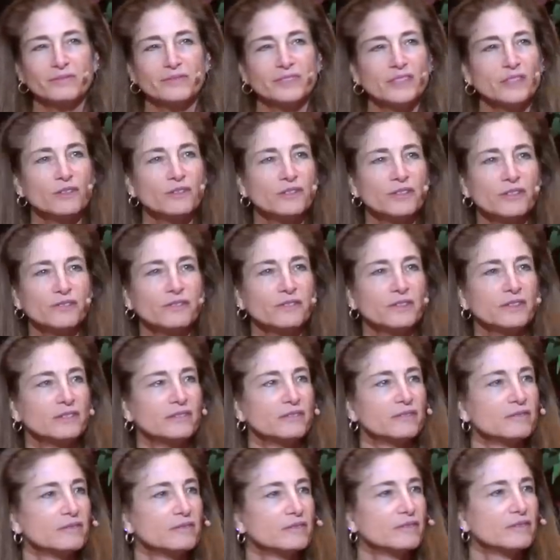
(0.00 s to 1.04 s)
So
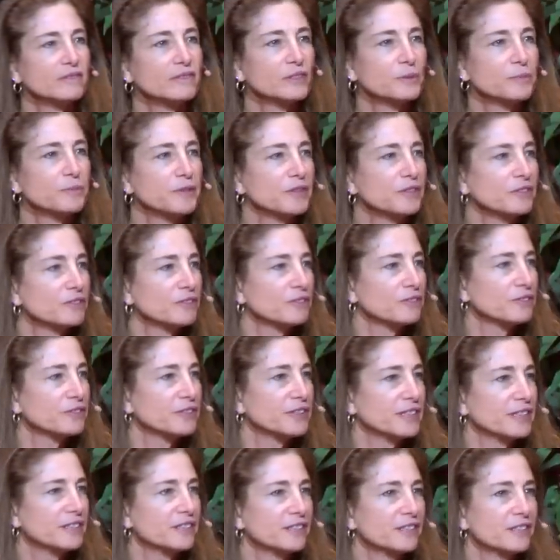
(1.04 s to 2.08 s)
different spiritual
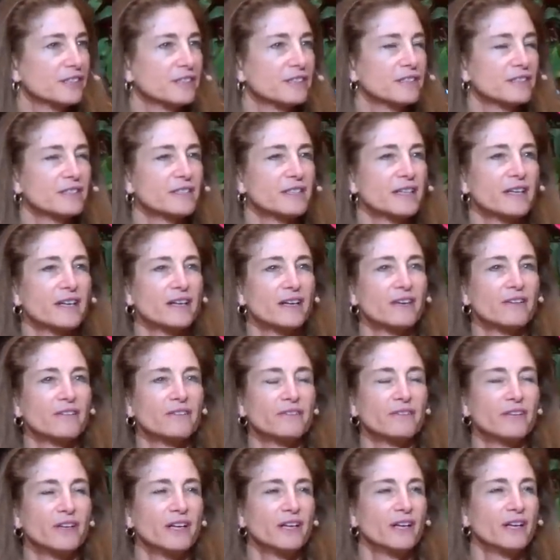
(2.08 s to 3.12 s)
traditions
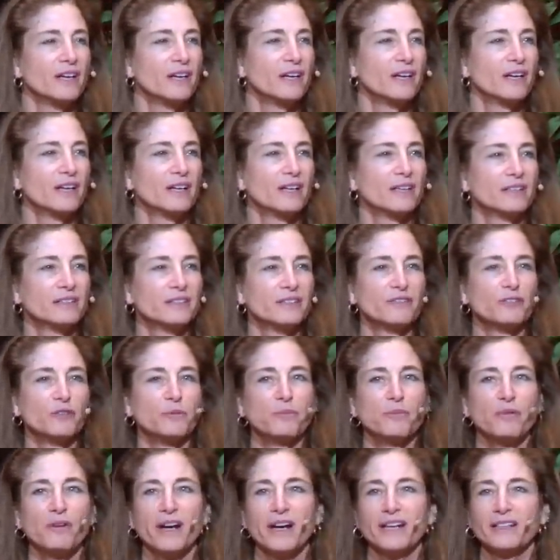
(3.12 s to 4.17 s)
have uh,
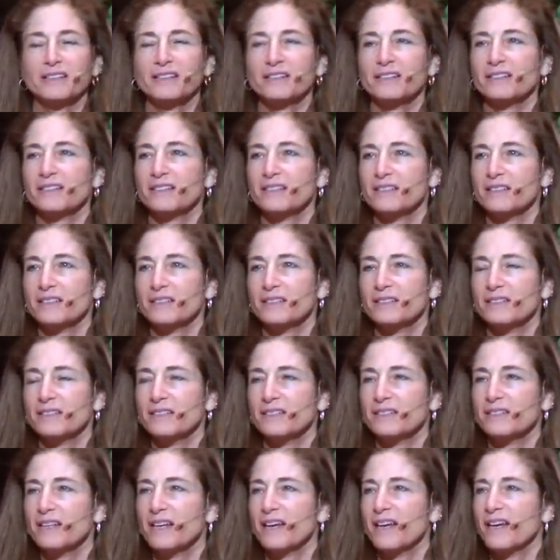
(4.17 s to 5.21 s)
different
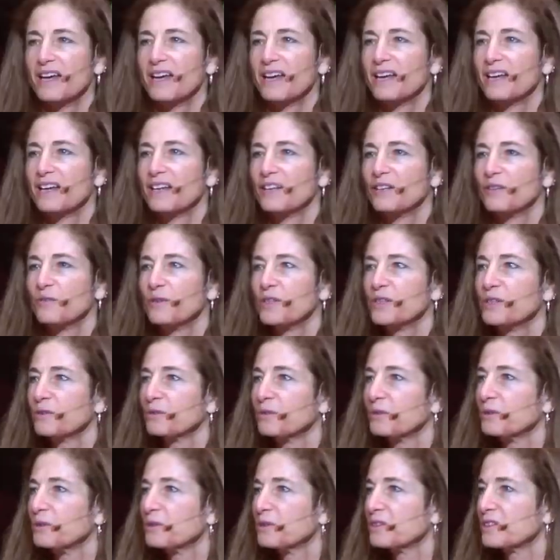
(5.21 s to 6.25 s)
practices and
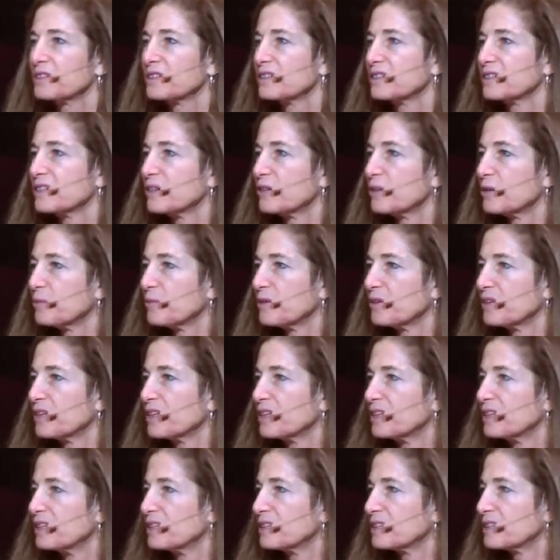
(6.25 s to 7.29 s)
rituals and
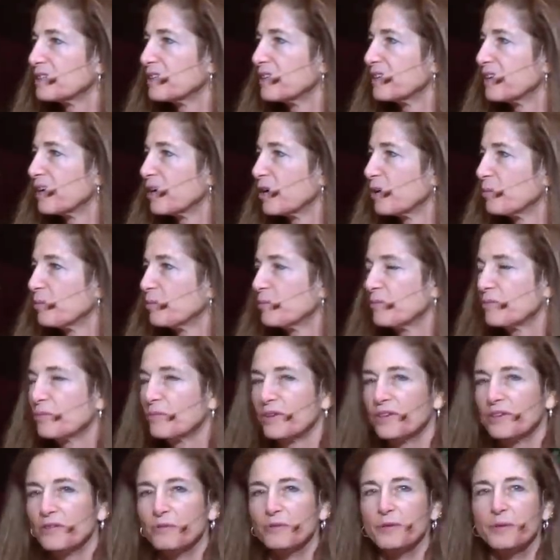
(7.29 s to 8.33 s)
ceremonies that help
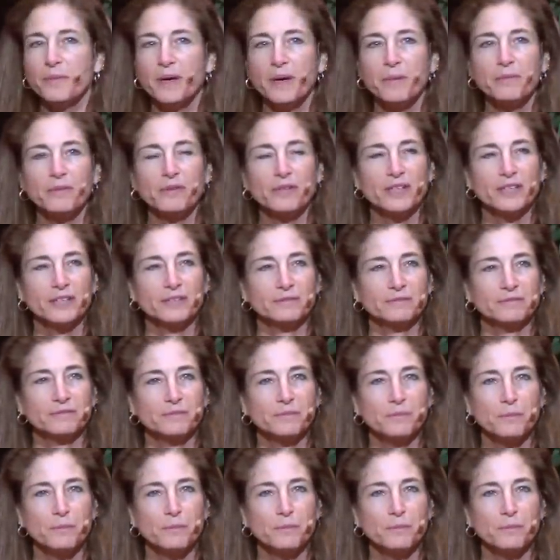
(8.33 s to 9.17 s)
with remembering.